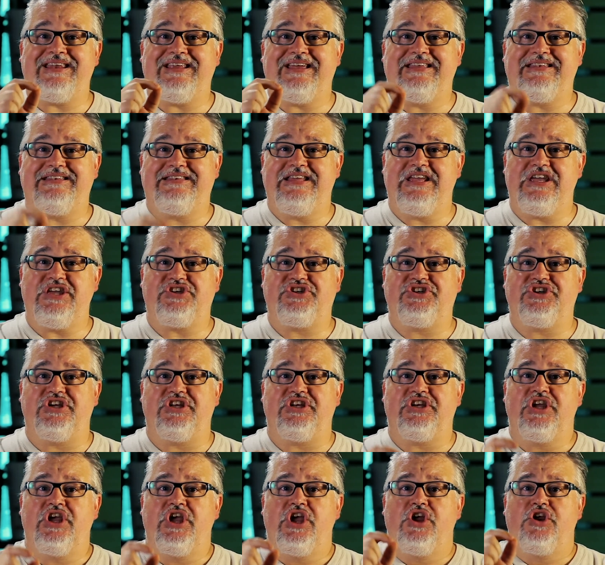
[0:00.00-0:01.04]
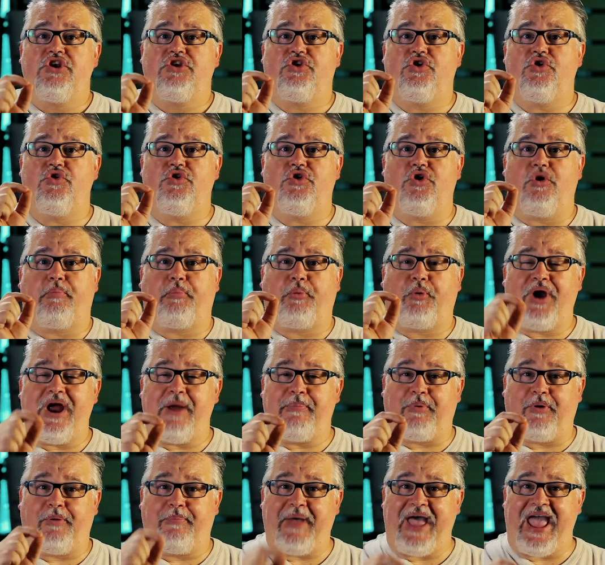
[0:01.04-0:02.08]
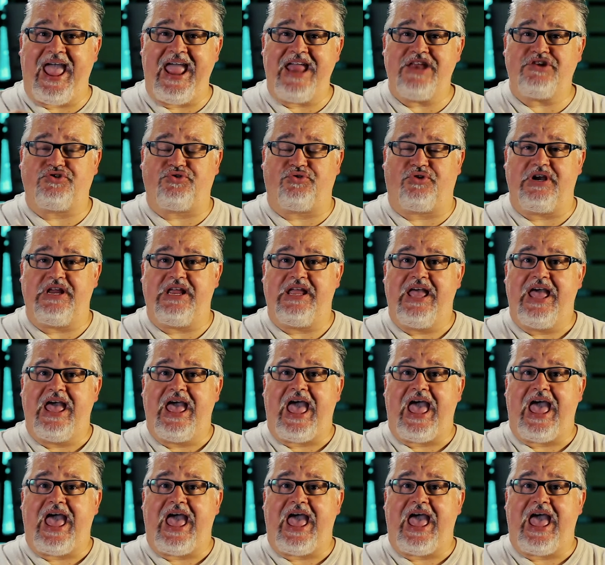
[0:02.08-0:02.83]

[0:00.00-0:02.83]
addition to your prepper pantry,